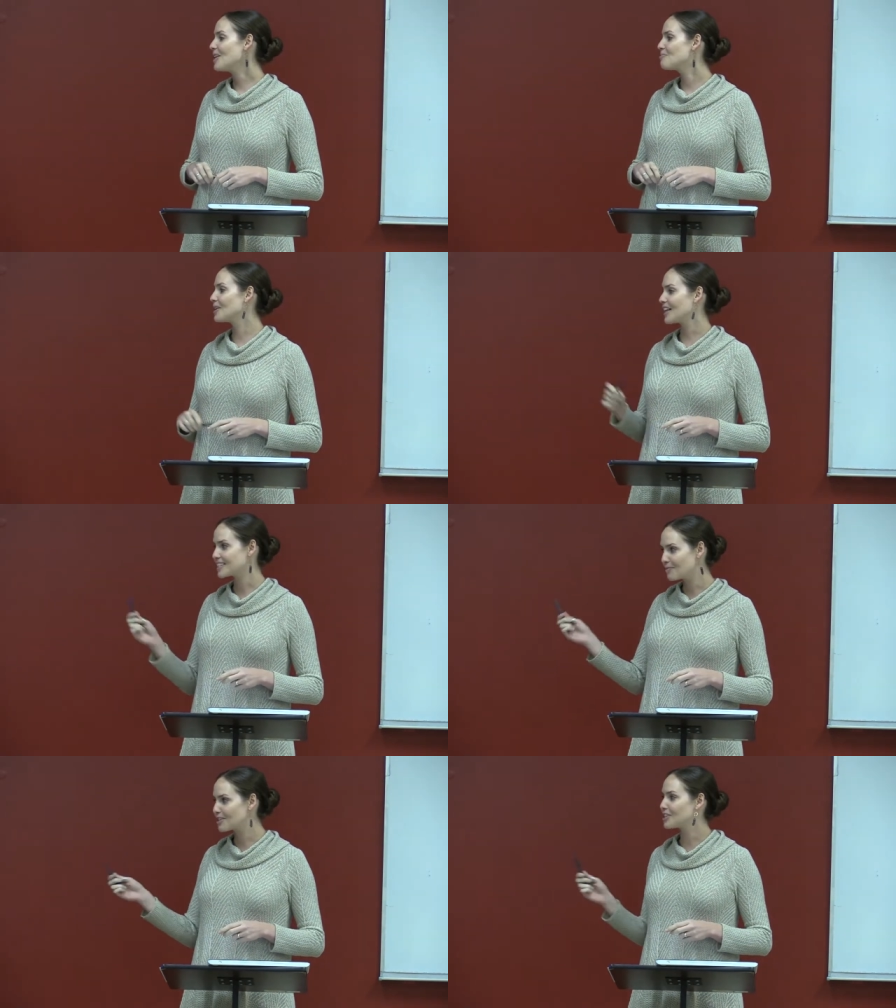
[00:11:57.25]
but
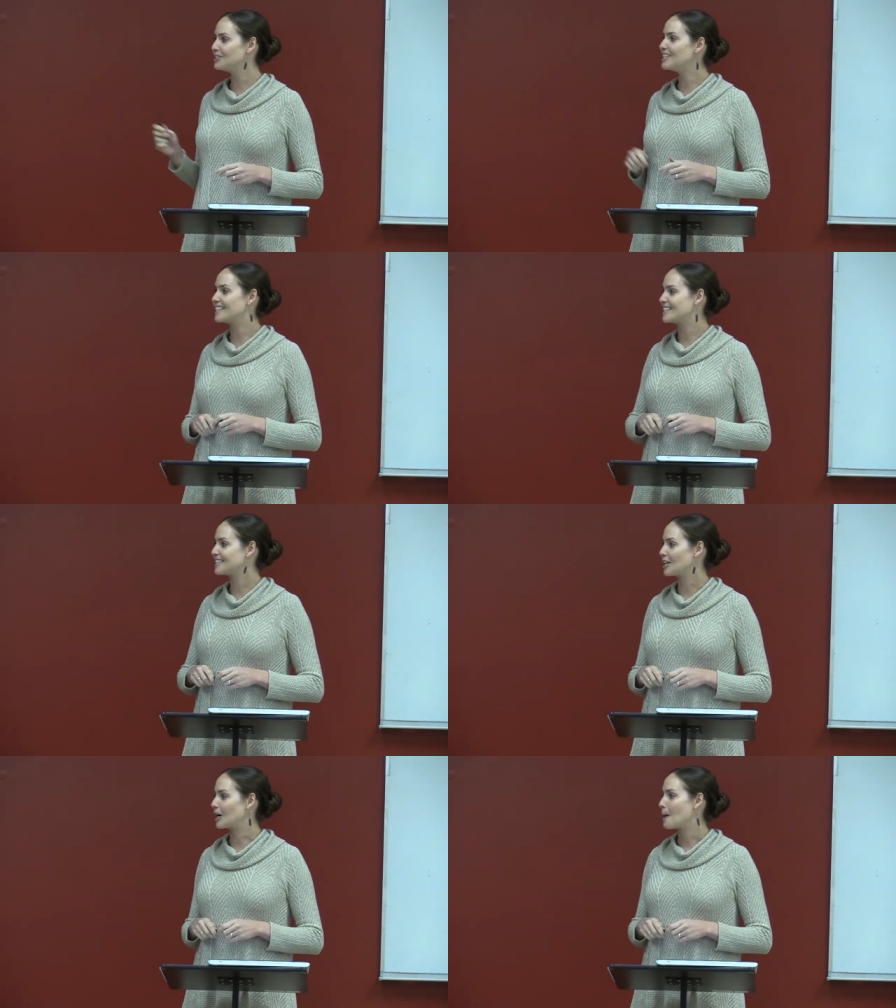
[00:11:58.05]
that's something that you need to
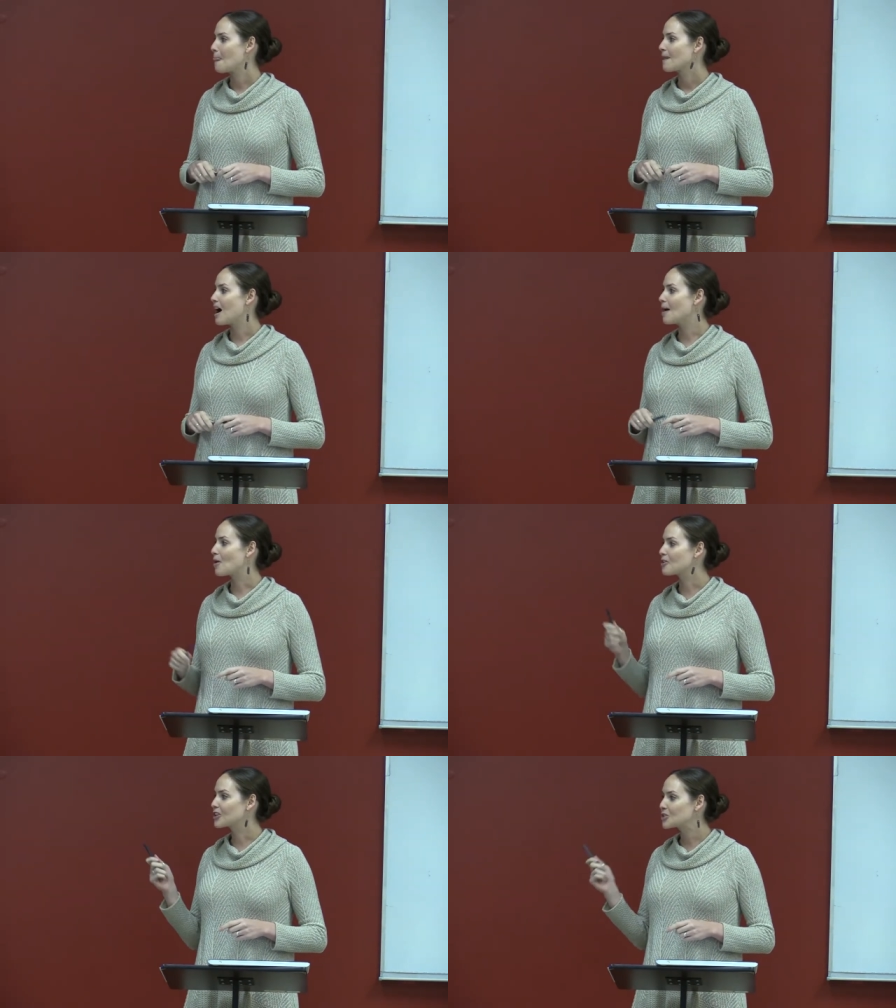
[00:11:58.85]
consider. Um,
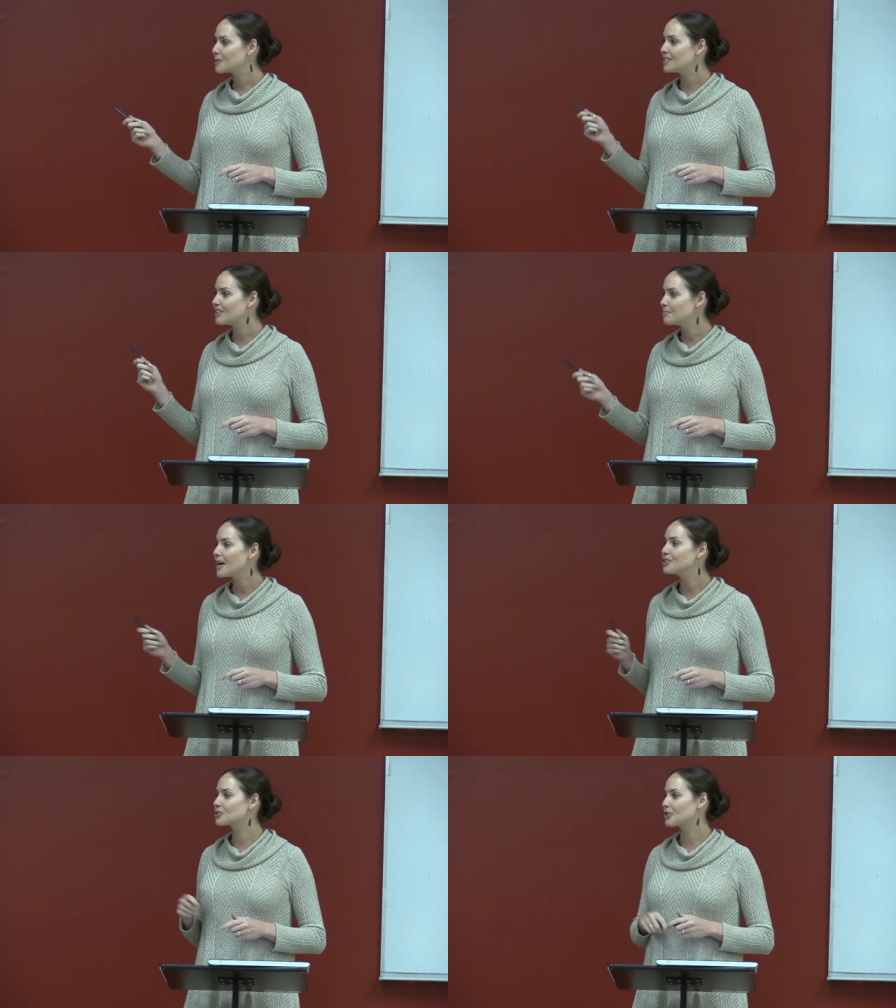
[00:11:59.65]
are there specific
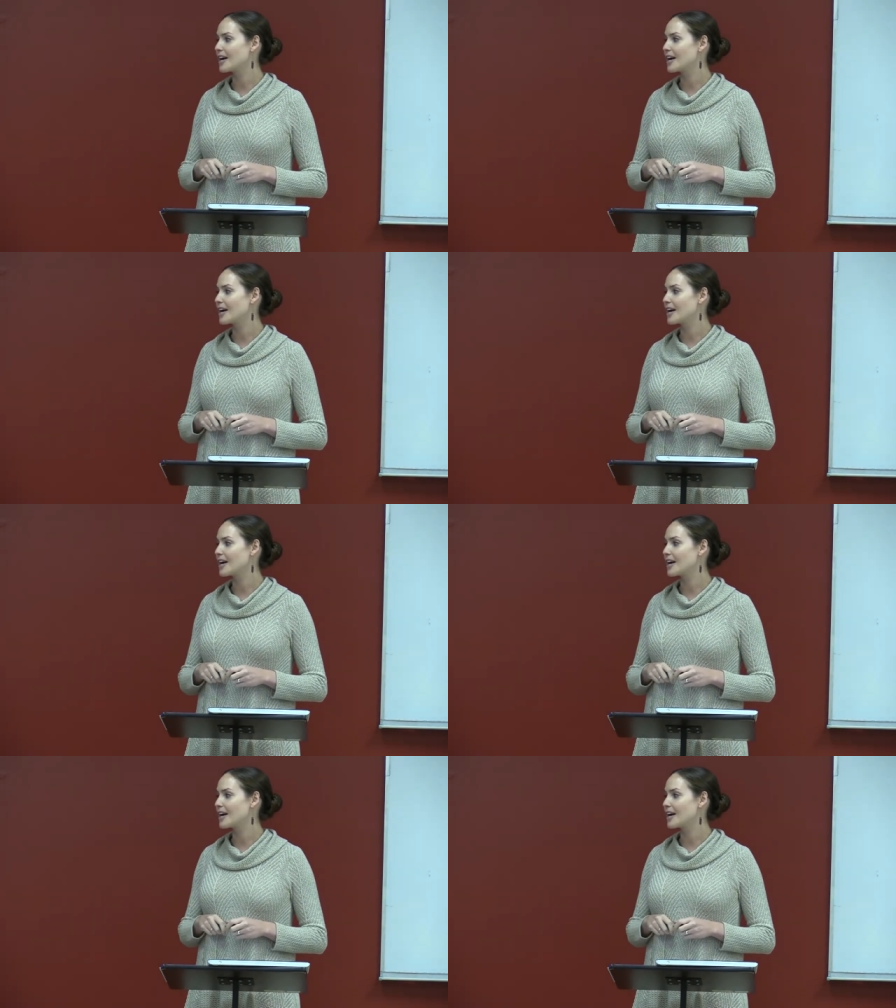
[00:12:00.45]
majors or